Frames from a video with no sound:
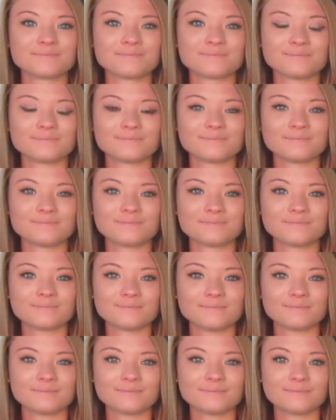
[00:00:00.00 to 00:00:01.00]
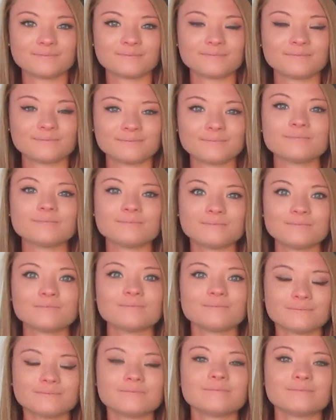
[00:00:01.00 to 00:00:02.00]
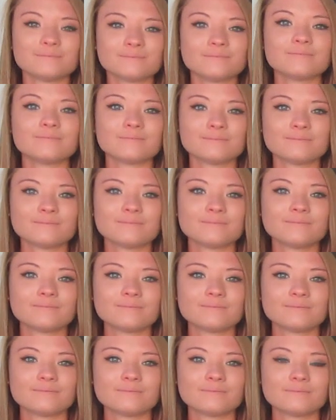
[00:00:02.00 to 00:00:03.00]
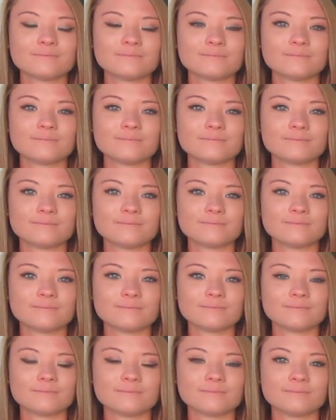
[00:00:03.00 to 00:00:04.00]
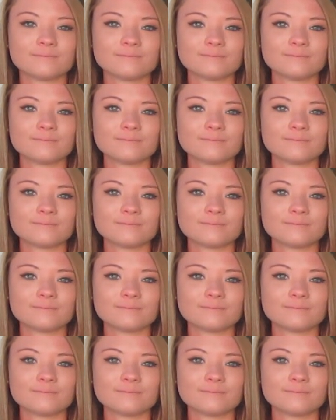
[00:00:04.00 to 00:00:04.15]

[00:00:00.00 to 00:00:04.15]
(not speaking)